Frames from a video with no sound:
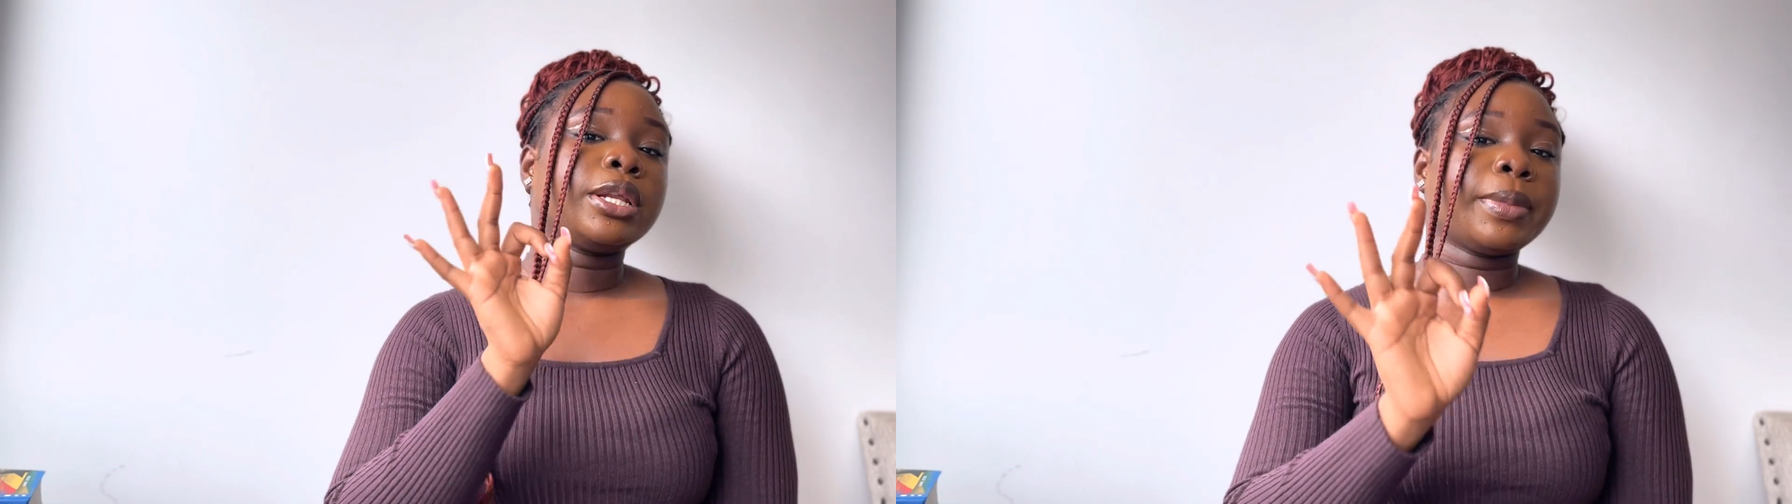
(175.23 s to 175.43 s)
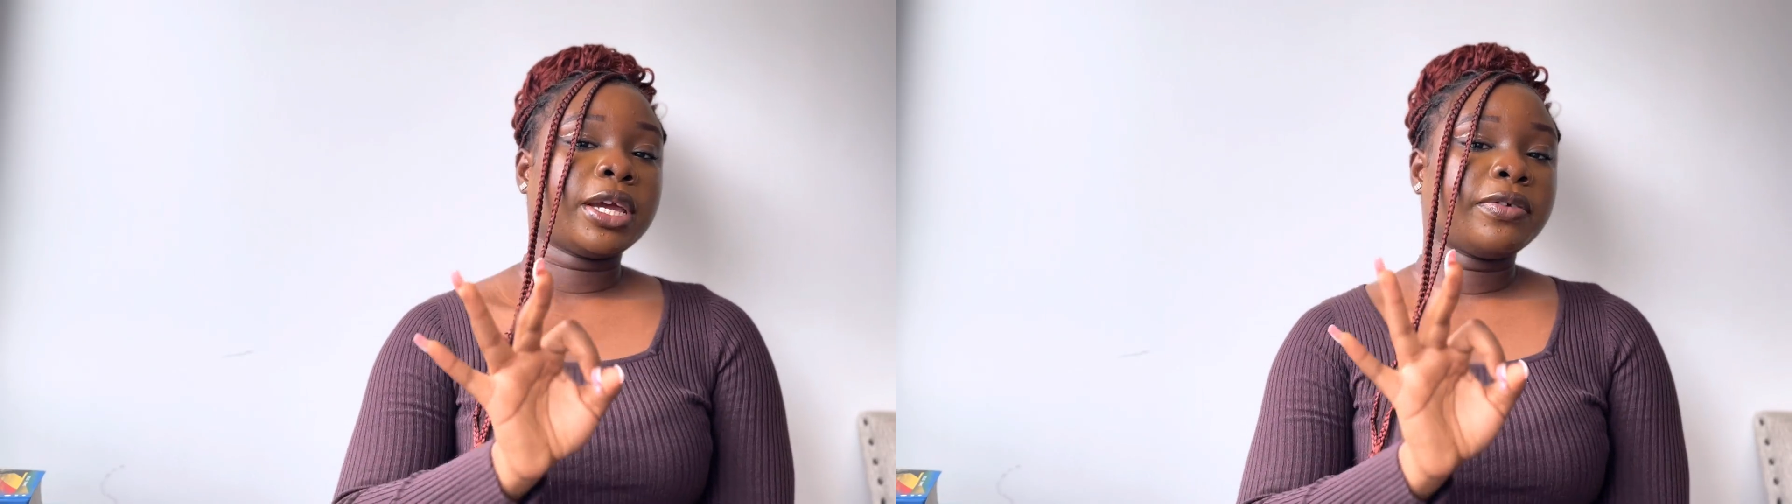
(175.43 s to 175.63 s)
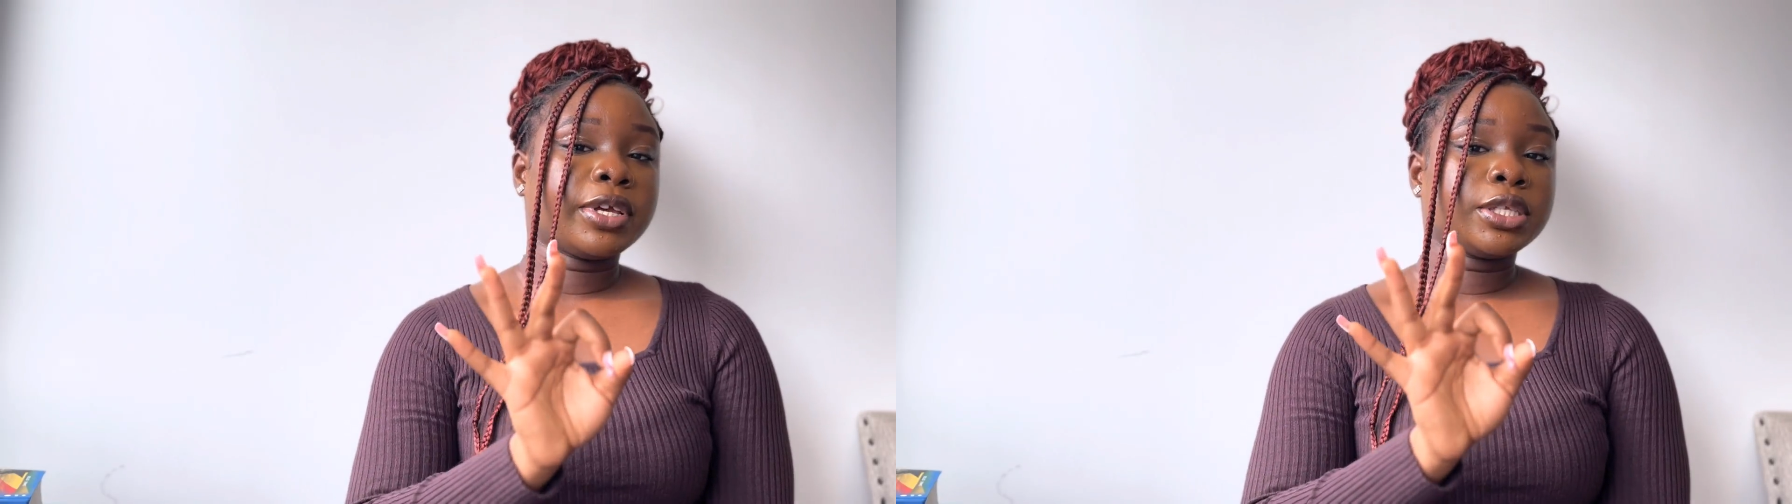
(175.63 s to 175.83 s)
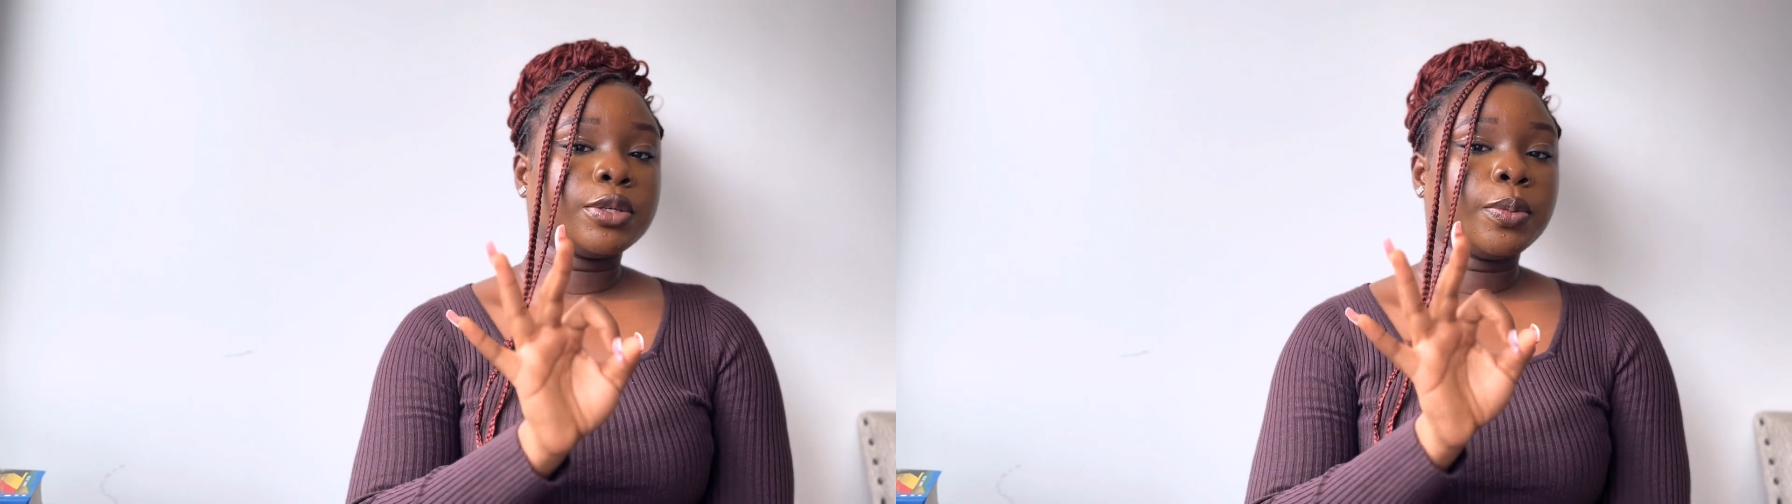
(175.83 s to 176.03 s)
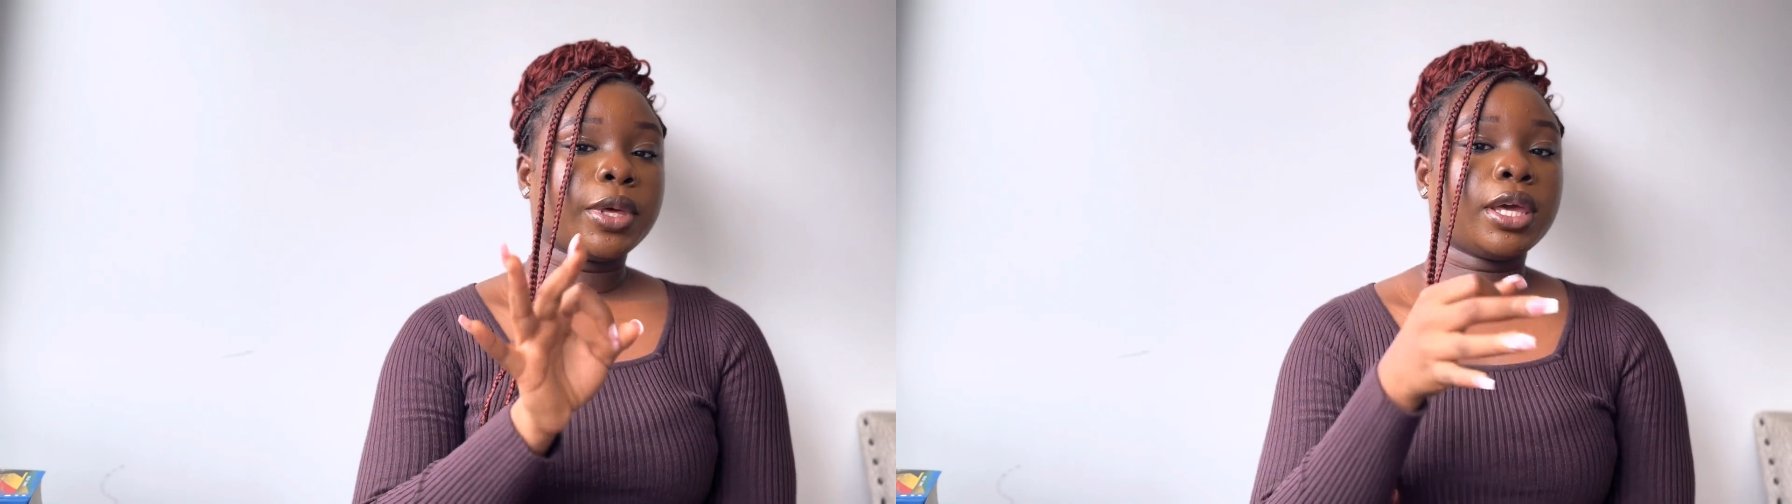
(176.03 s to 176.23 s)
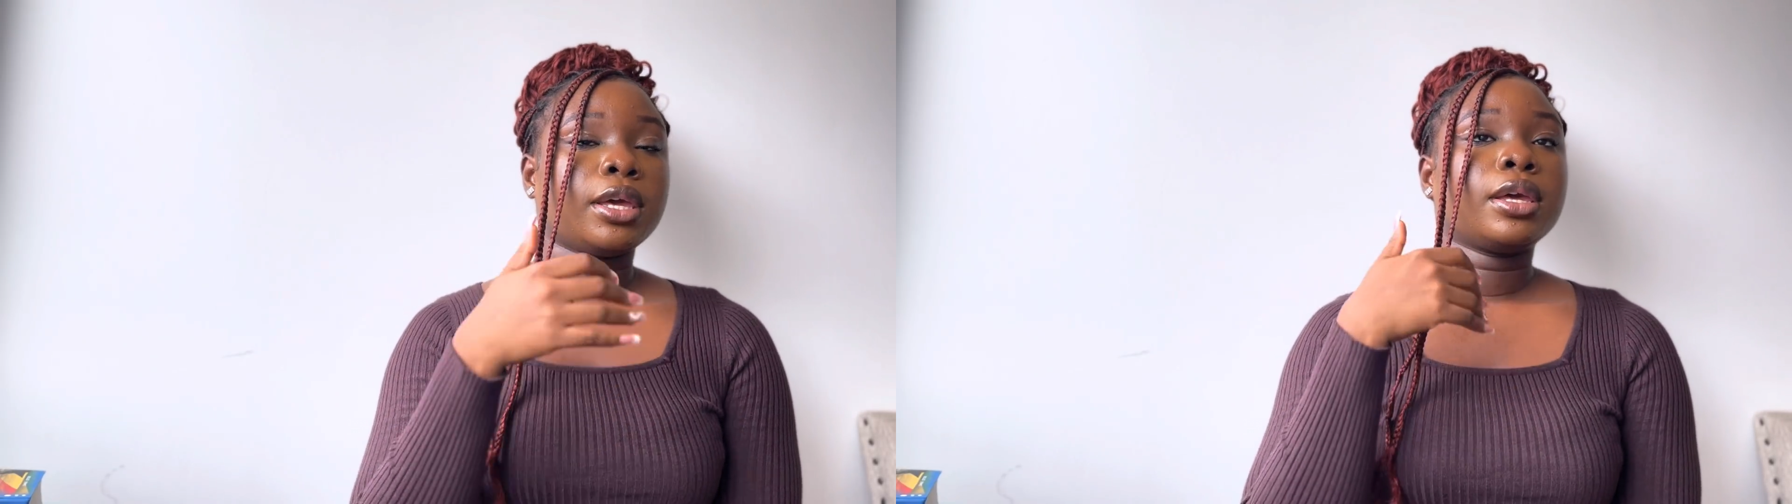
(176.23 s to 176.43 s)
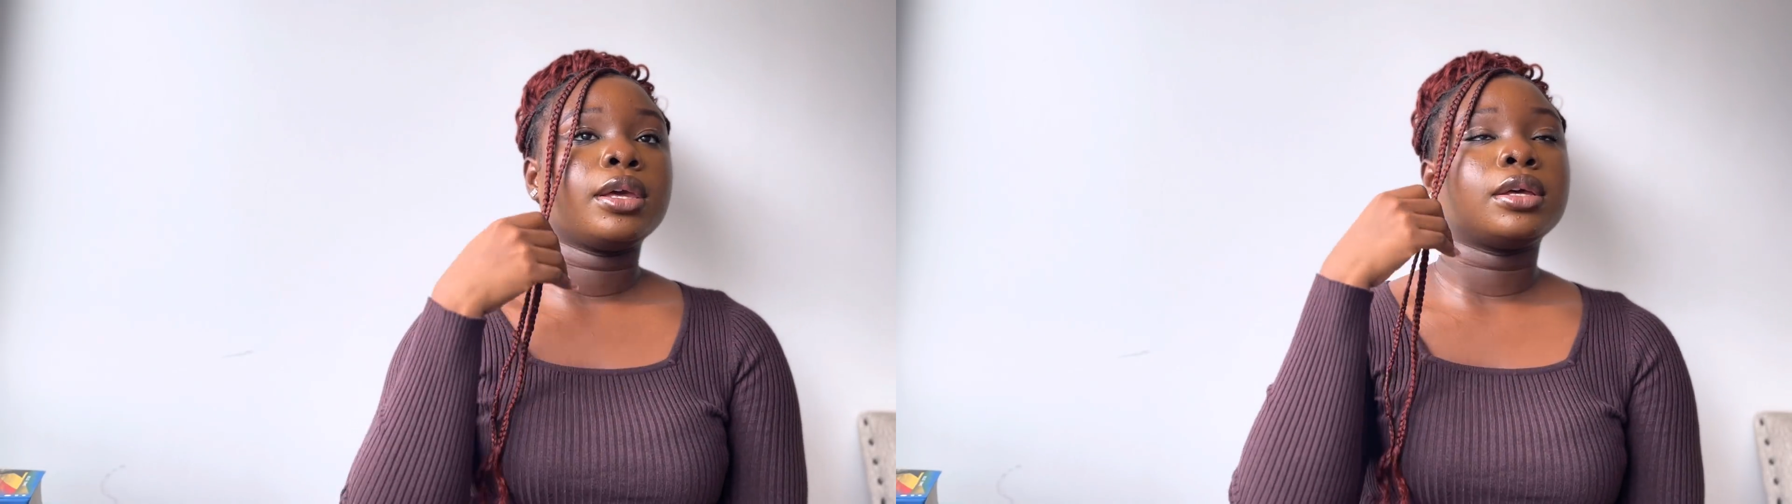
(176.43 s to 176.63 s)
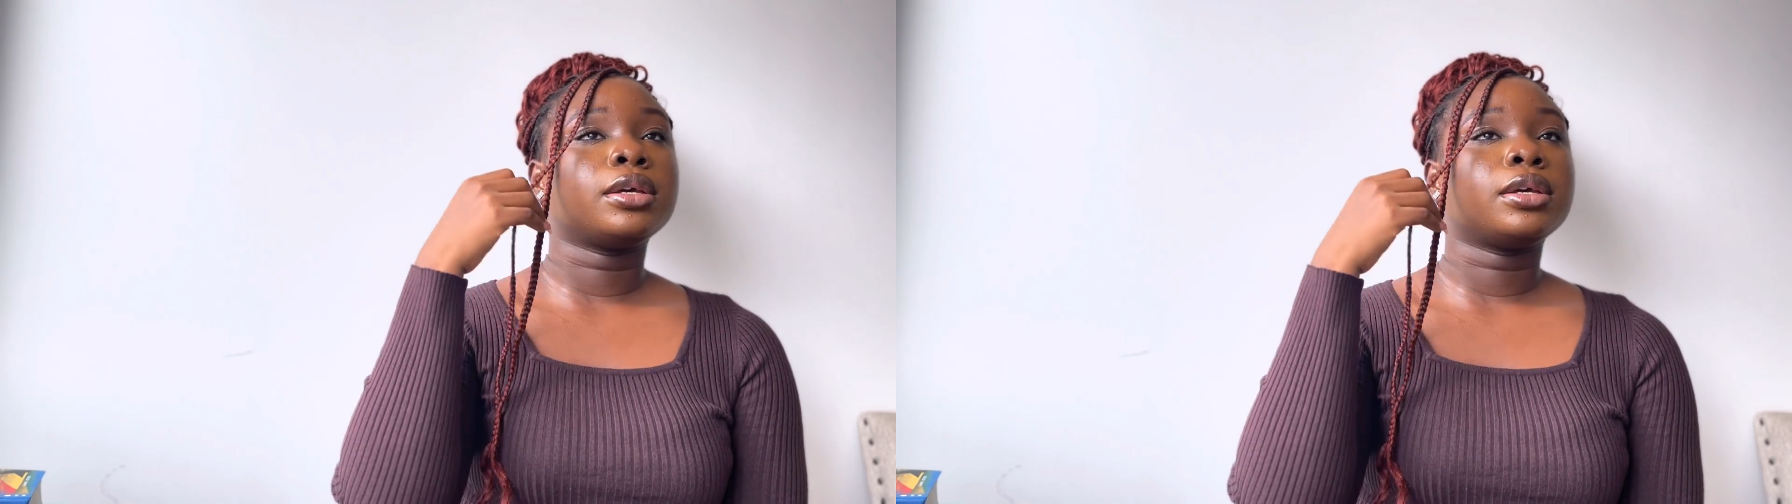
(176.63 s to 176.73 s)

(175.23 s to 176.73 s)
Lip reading: my resume.